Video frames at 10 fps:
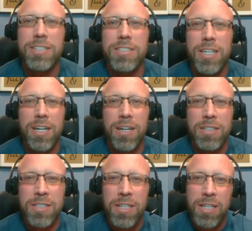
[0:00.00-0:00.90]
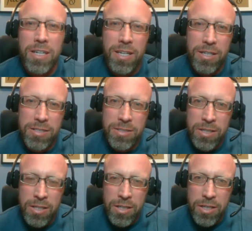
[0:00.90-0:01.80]
guys, is
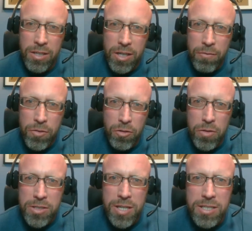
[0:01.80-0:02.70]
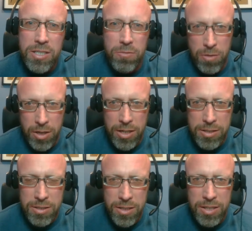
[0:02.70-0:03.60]
if your retention
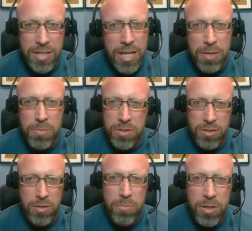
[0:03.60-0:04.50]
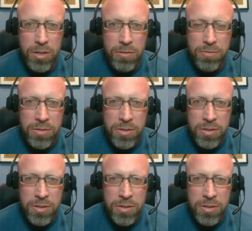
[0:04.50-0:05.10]
rate is 80% and above,